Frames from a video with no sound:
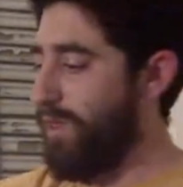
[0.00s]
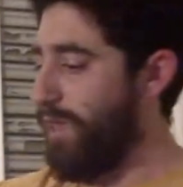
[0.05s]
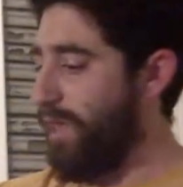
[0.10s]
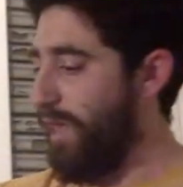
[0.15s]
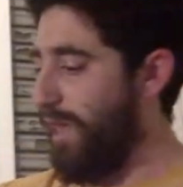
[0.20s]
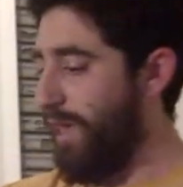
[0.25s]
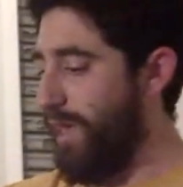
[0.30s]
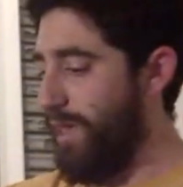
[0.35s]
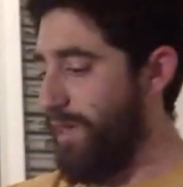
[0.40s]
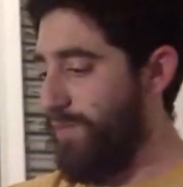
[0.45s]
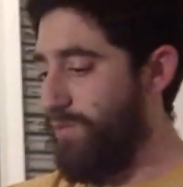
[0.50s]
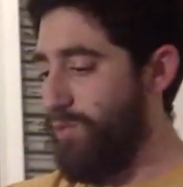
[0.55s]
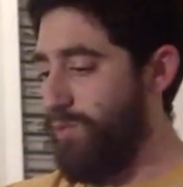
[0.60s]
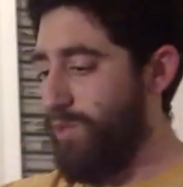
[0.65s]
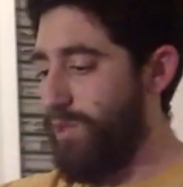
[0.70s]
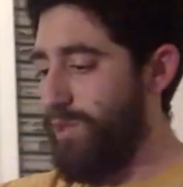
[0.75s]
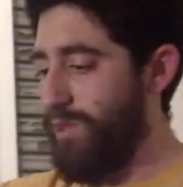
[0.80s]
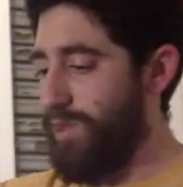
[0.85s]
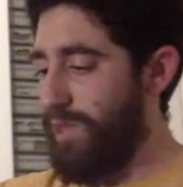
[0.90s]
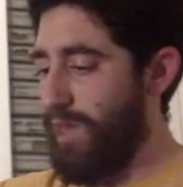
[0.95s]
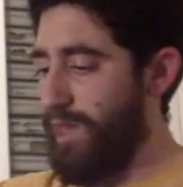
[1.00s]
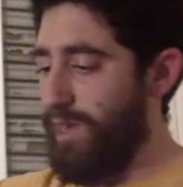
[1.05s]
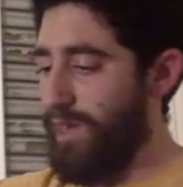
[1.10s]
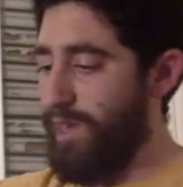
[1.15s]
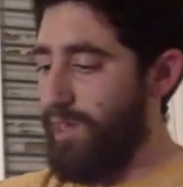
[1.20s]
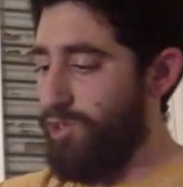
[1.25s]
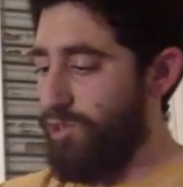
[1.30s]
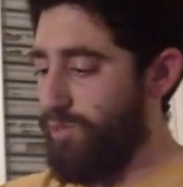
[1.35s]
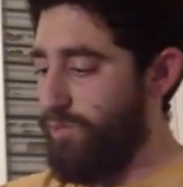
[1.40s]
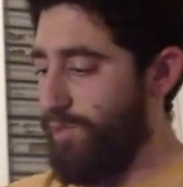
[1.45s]
And if you want that
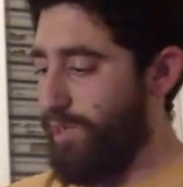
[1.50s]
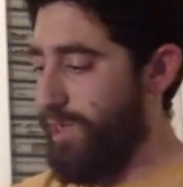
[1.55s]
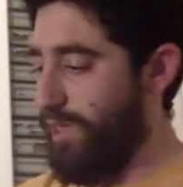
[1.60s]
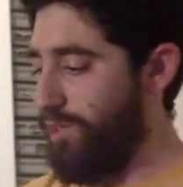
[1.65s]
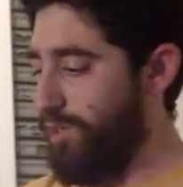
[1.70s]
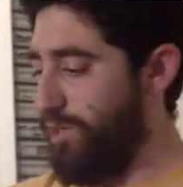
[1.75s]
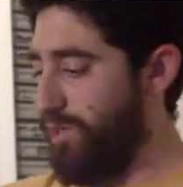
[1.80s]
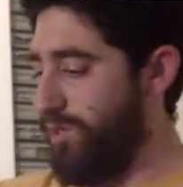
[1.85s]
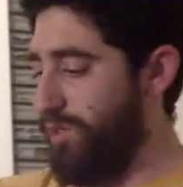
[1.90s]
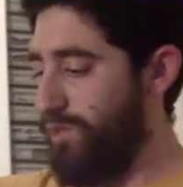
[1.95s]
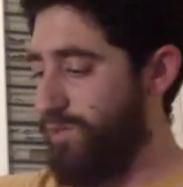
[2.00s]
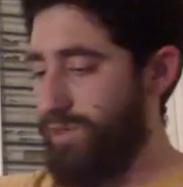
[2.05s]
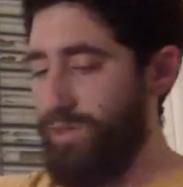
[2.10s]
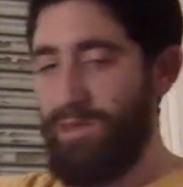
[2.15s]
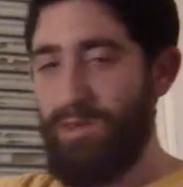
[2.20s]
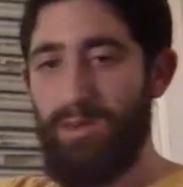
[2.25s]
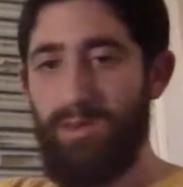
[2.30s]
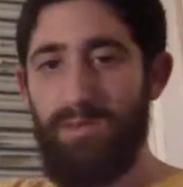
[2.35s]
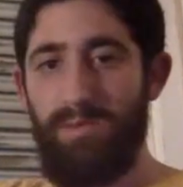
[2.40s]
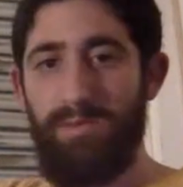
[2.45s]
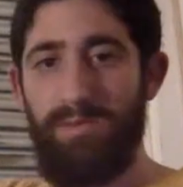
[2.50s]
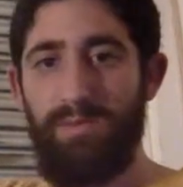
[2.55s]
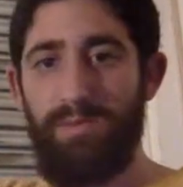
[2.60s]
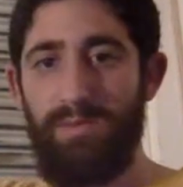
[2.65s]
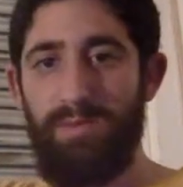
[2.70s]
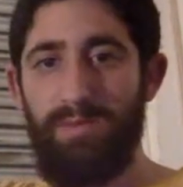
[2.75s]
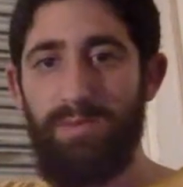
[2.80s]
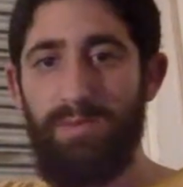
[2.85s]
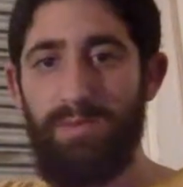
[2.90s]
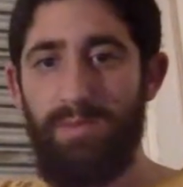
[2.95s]
extra protection, you can
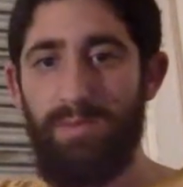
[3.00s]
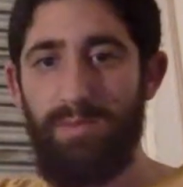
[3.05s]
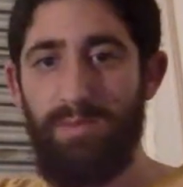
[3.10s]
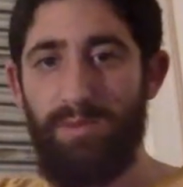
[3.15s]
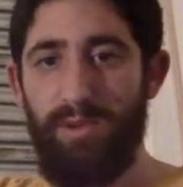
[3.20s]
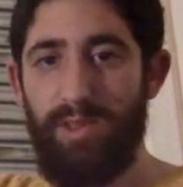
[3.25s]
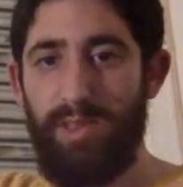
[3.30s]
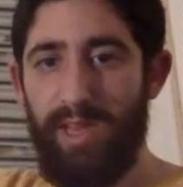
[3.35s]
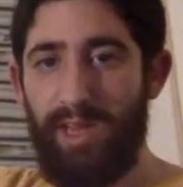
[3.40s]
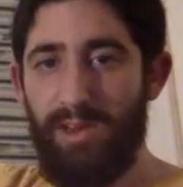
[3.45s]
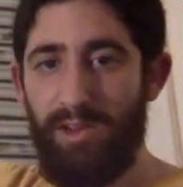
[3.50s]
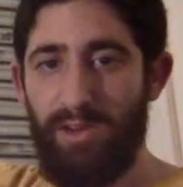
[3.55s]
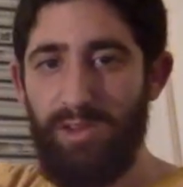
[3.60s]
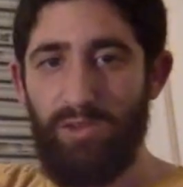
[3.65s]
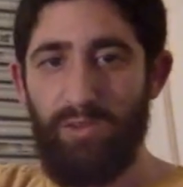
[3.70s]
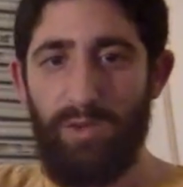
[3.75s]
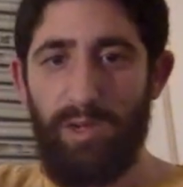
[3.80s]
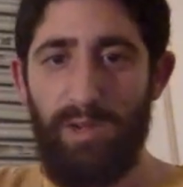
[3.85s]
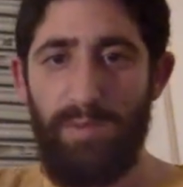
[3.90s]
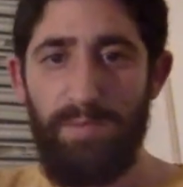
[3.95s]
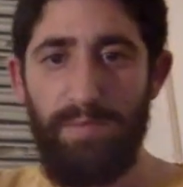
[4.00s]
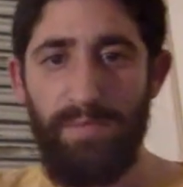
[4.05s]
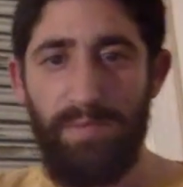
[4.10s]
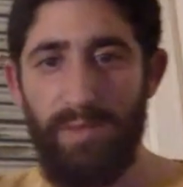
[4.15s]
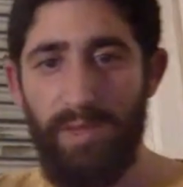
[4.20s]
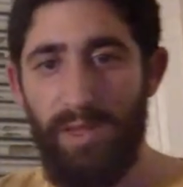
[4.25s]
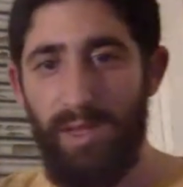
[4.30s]
put that on as well.